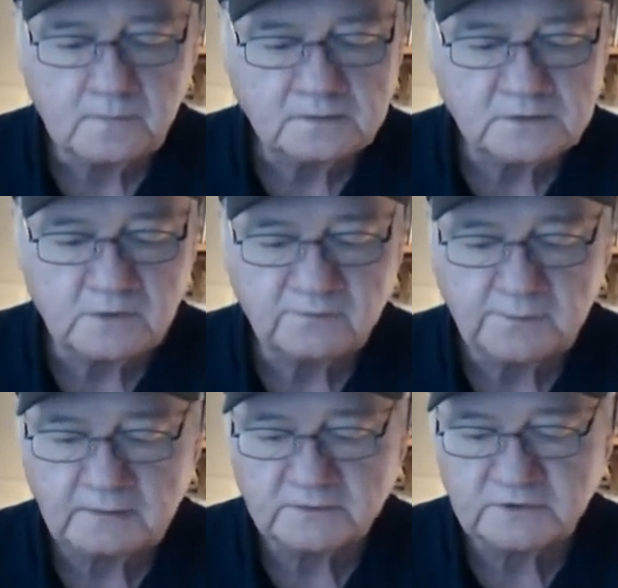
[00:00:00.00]
So from
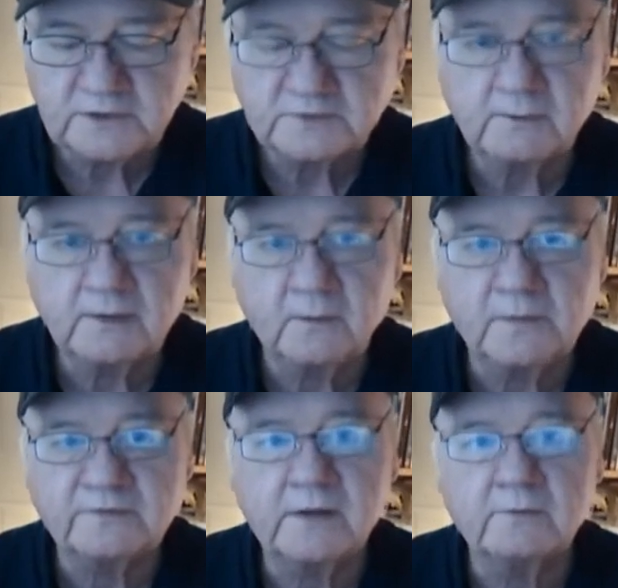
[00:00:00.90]
Harrah's Chester on a
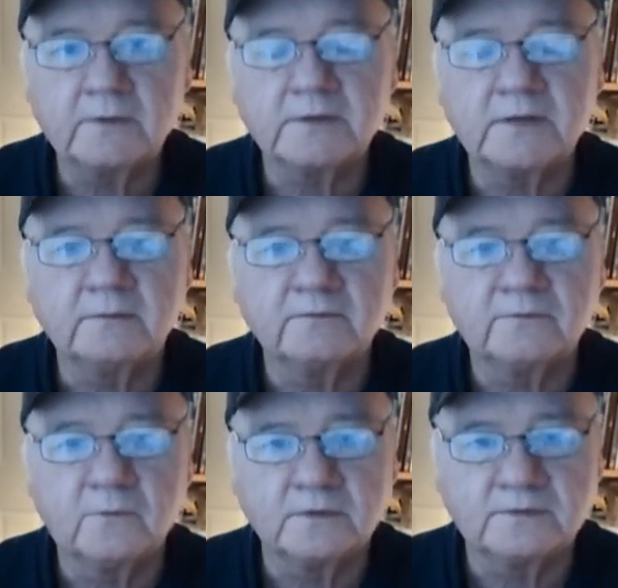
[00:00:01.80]
Wednesday, Rick Needham
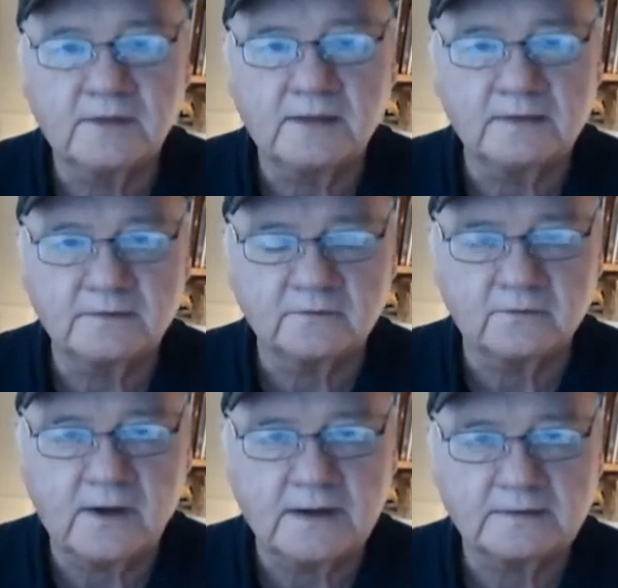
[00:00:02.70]
for
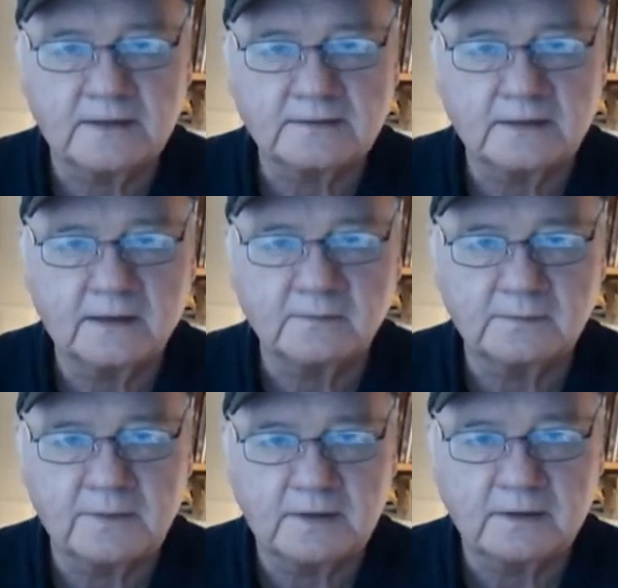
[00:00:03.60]
dayatthetrack.com
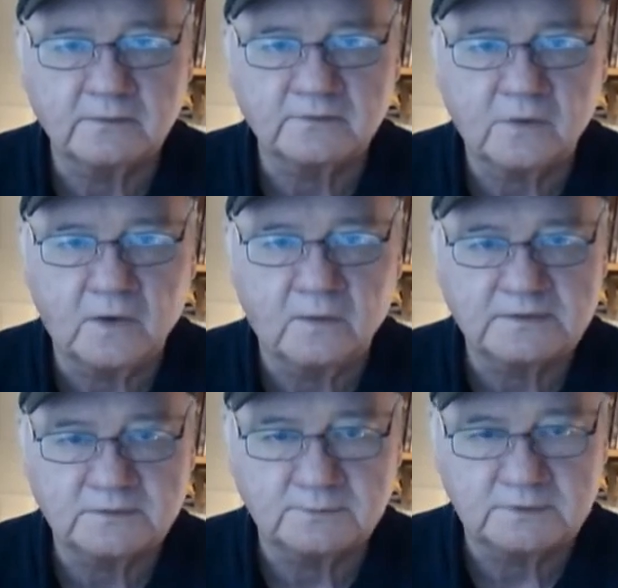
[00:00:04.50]
reminding you as
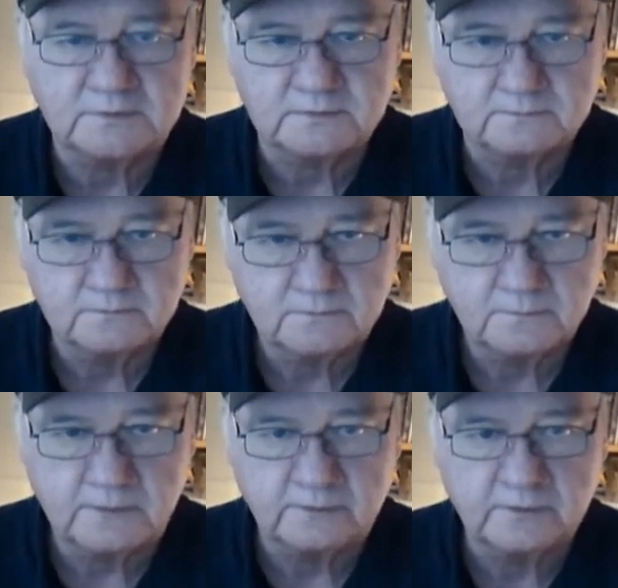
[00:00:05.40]
always to please
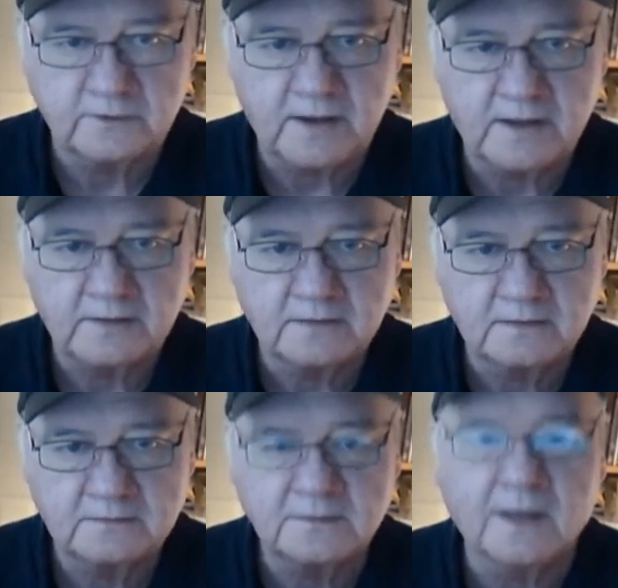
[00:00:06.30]
bet with your head,
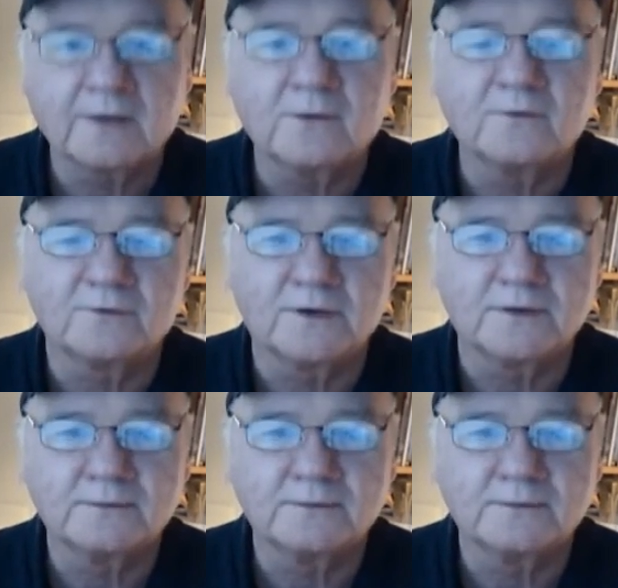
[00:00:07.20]
not over it.